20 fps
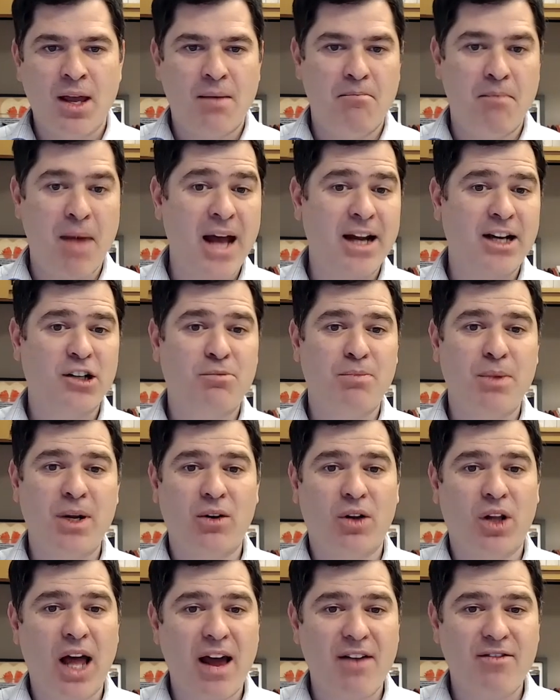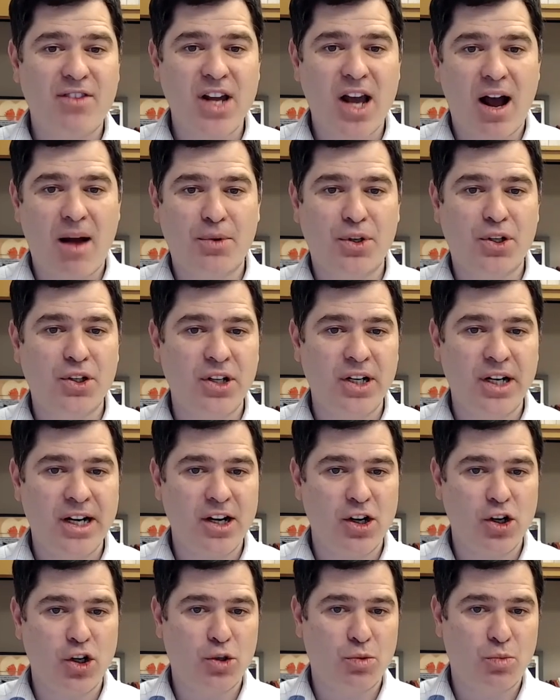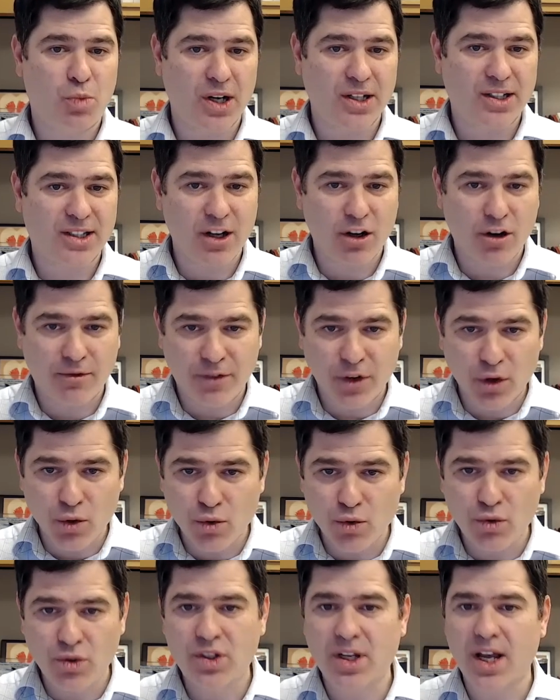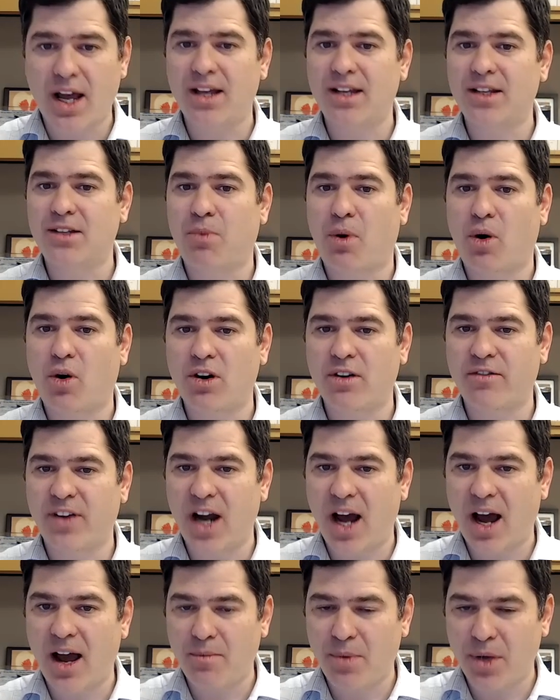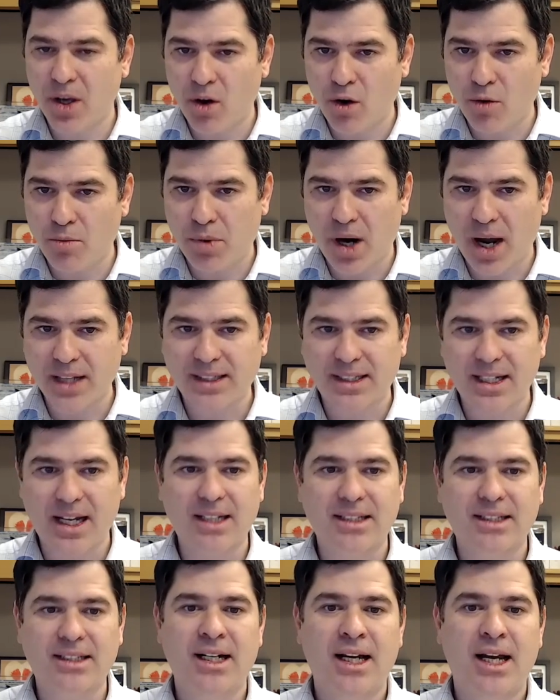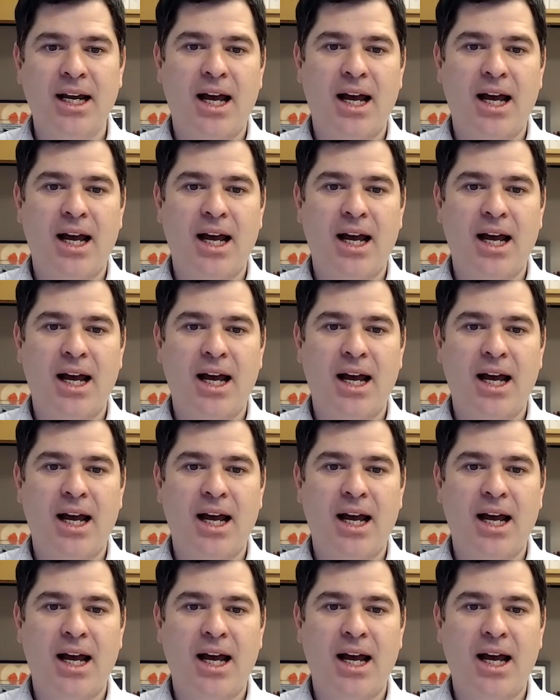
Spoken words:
Management will have the opportunity to express their views as part of an IPO process